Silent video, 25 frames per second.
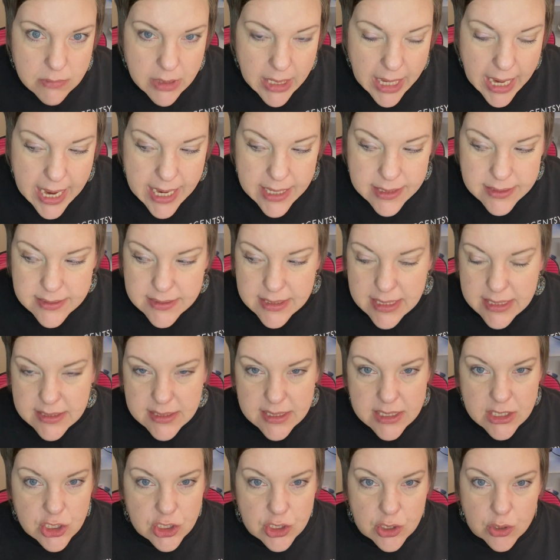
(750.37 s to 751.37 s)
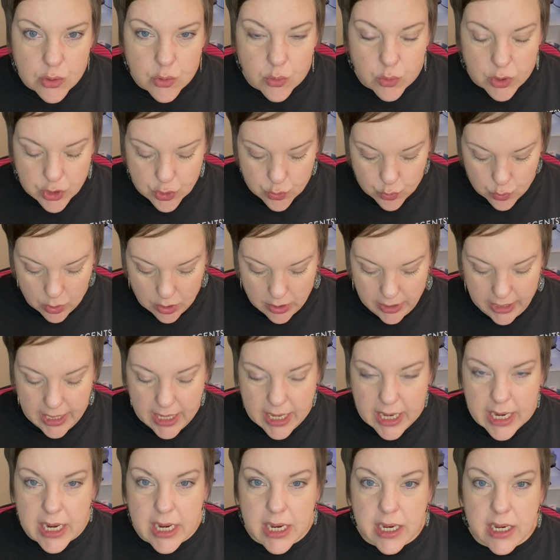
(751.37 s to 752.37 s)
and Scentsy soak, which were
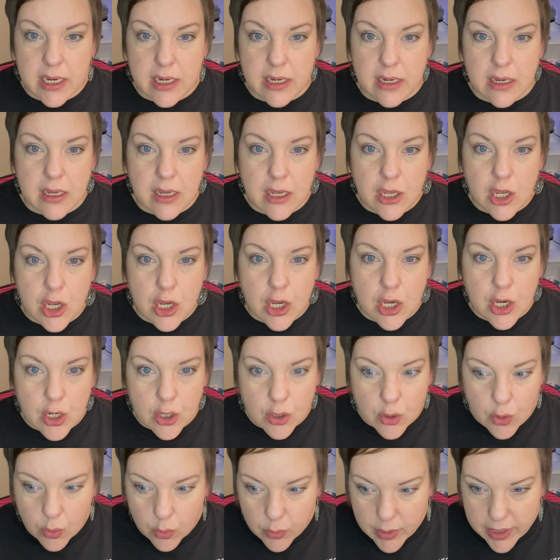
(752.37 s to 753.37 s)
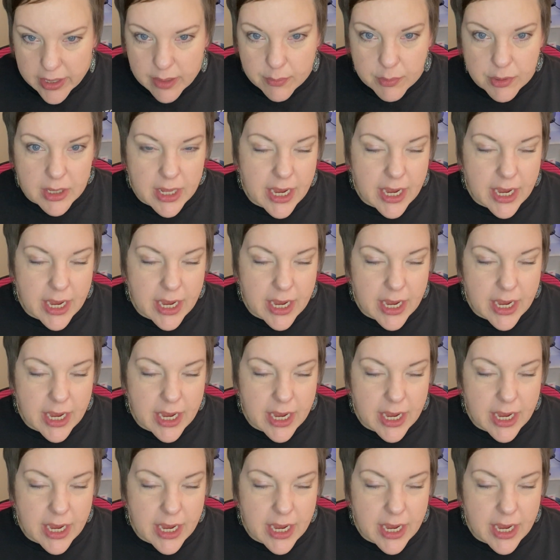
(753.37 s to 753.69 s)
incredible.